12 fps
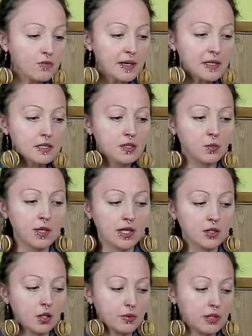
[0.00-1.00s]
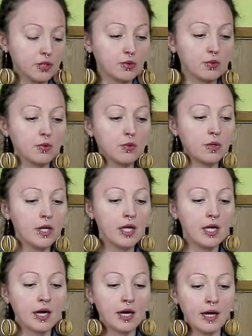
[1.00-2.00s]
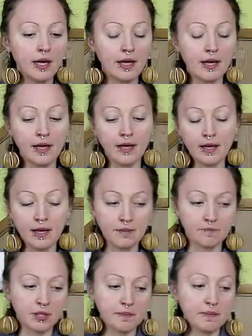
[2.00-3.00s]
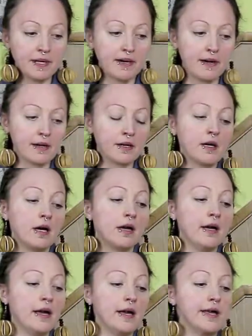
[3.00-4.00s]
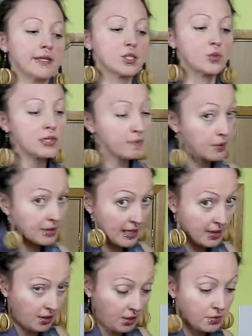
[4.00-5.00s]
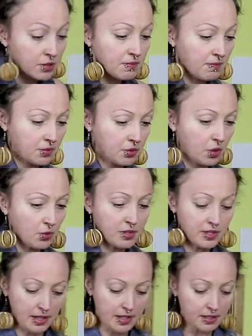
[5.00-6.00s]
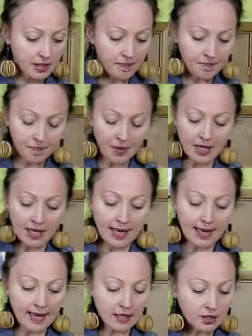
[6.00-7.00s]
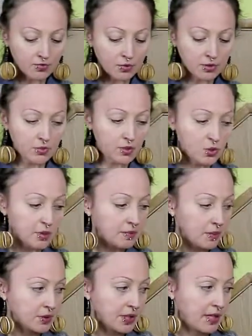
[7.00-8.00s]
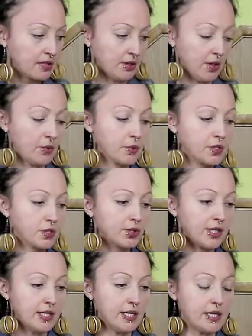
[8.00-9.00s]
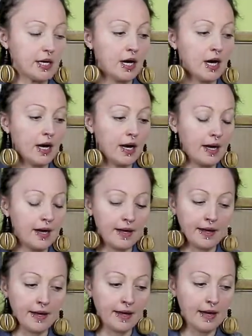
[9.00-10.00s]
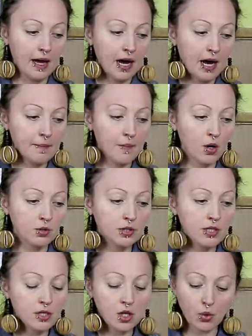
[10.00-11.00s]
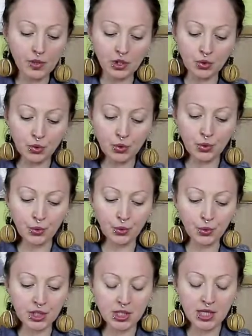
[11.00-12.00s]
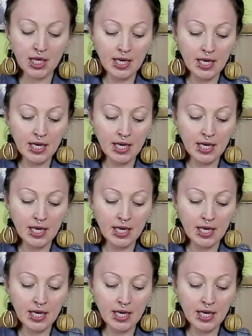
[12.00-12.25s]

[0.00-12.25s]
first we are going to prepare sweet potatoes for roasting. And for the sweet potatoes, really, I'm only going to use